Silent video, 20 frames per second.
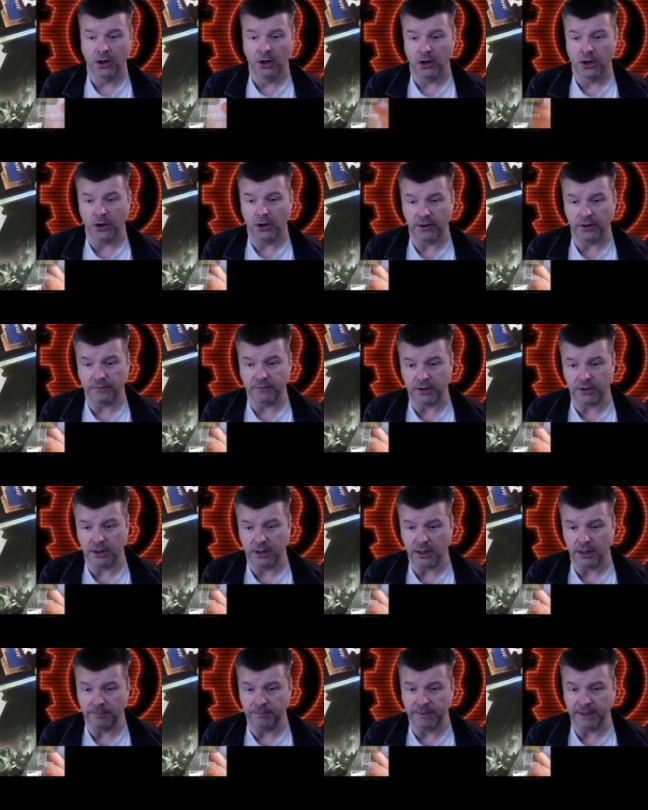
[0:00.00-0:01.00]
However,
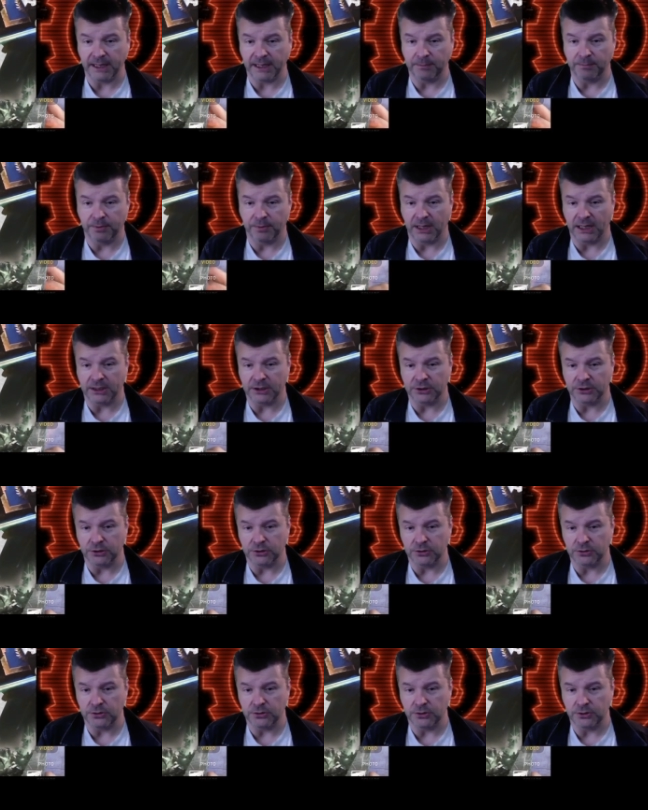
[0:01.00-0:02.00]
a big brand
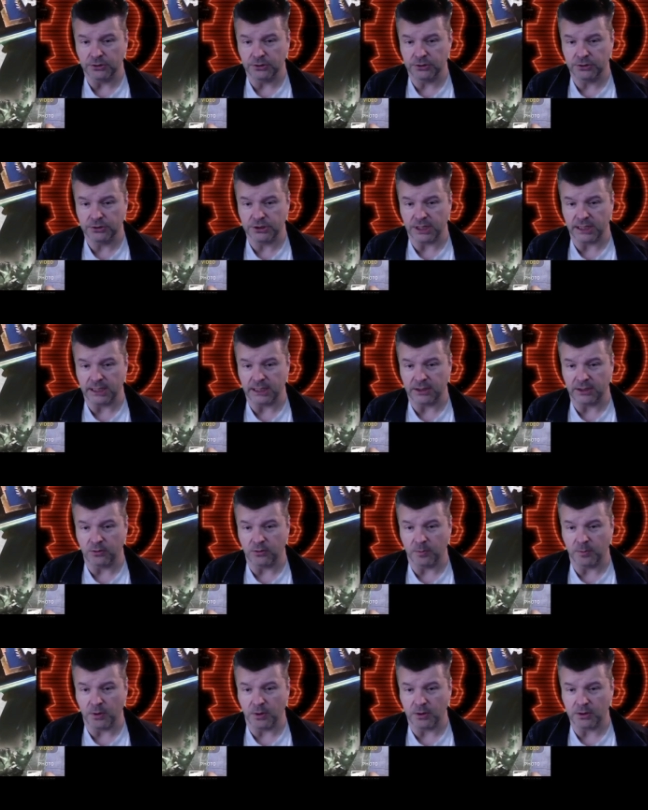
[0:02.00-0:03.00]
new shiny
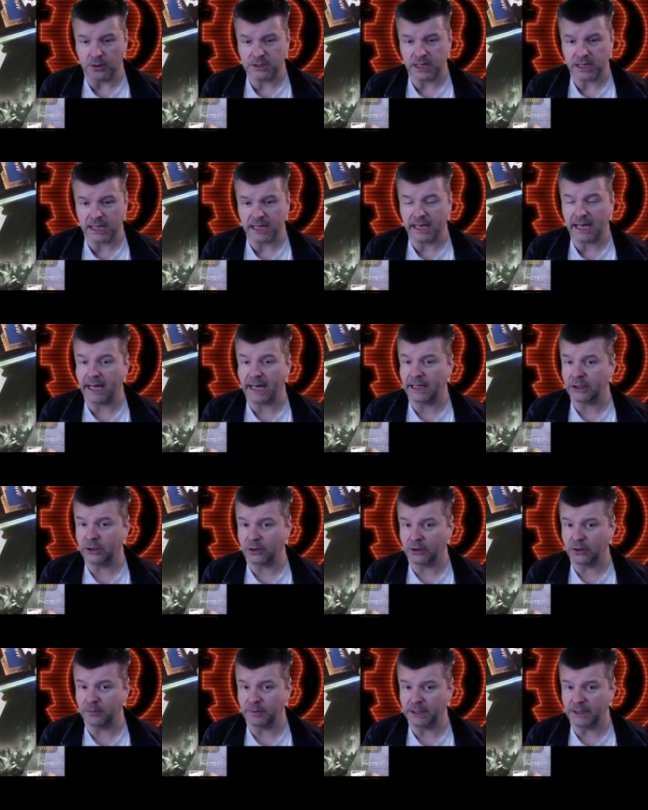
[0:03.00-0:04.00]
core box
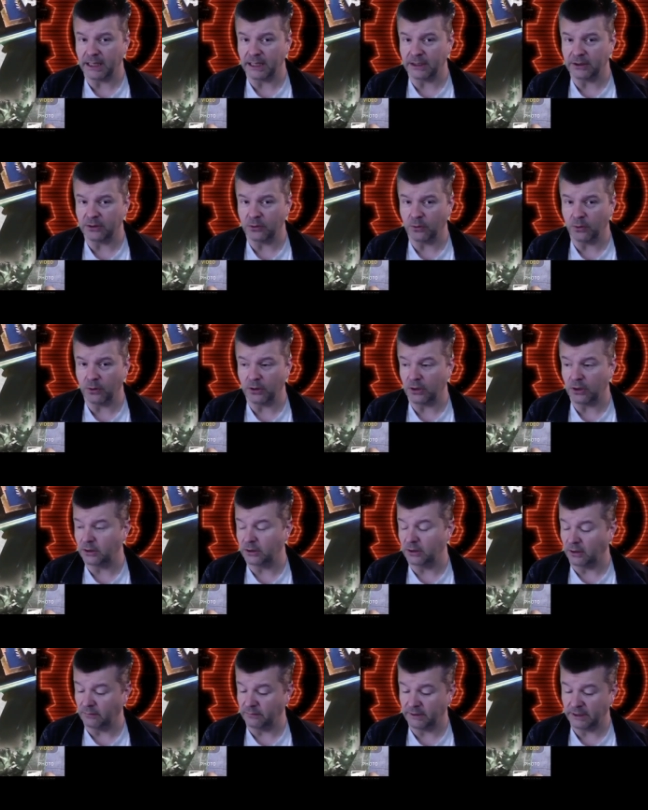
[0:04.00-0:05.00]
cannot be ignored.
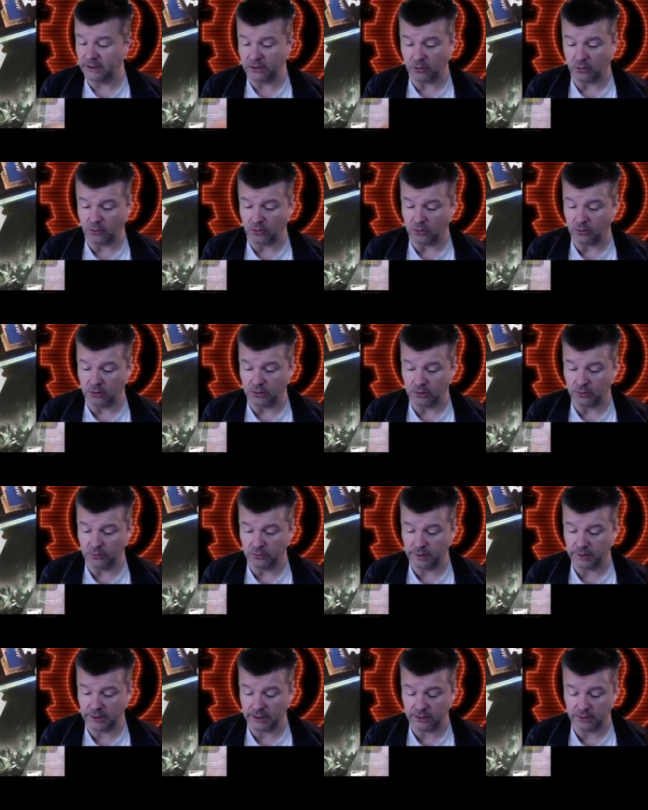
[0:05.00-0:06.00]
Love it or
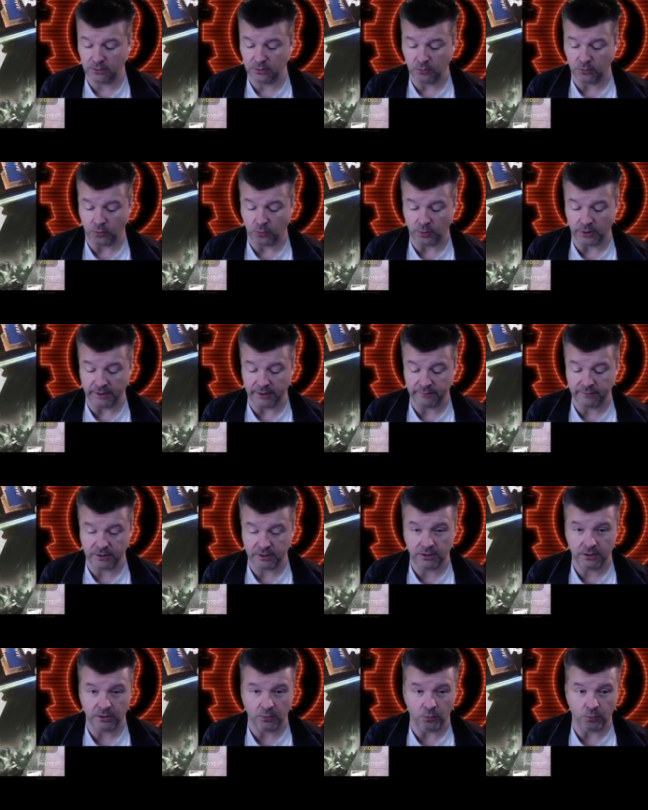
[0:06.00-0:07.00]
loathe it,
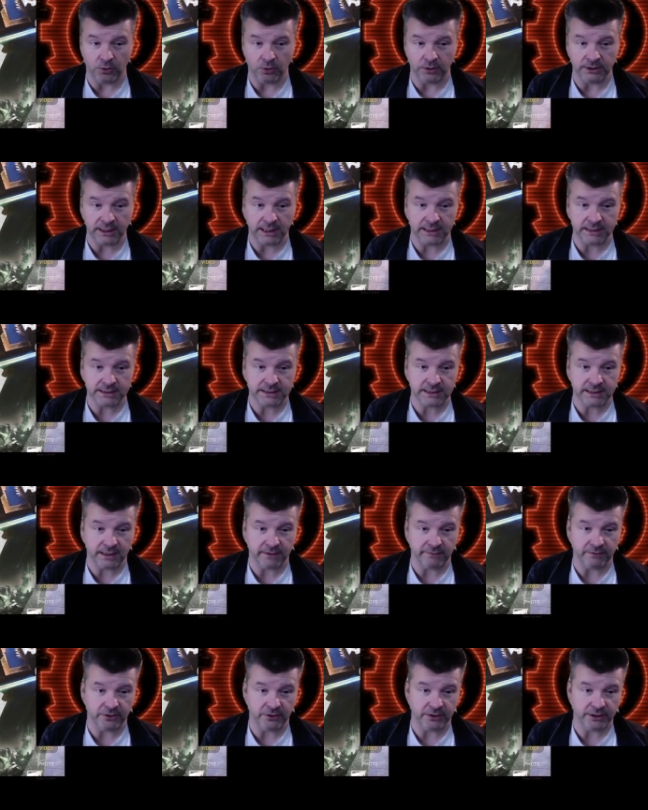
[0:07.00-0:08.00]
whatever. One has to
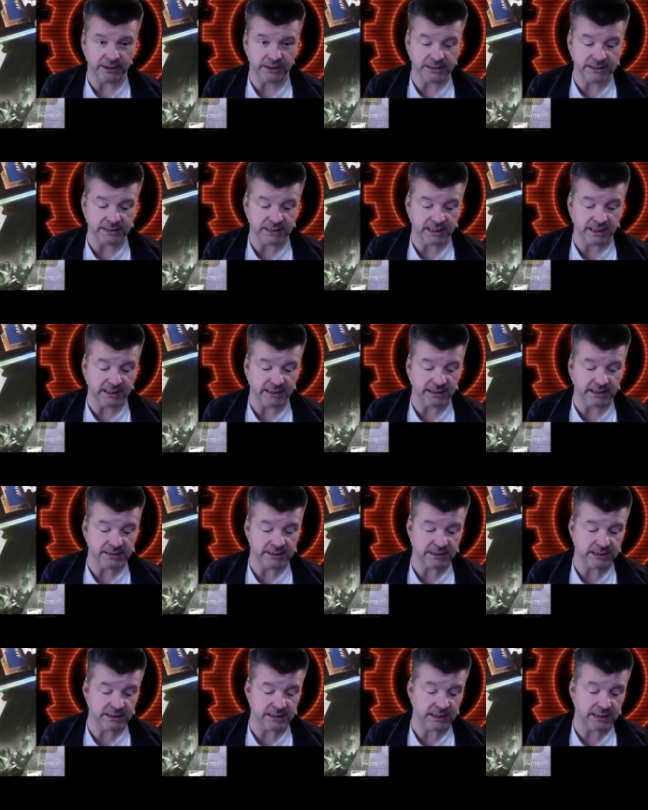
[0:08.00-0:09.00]
have a look inside and
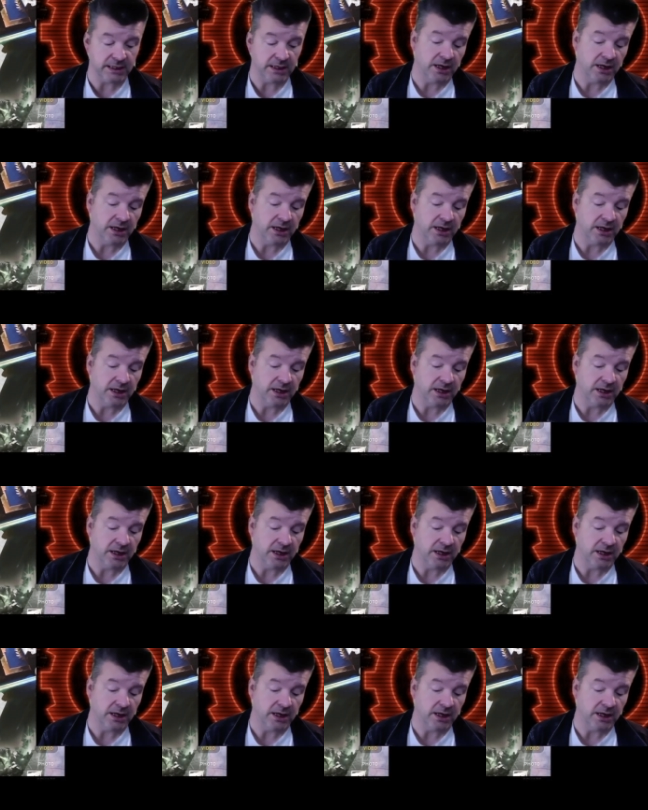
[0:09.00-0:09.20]
see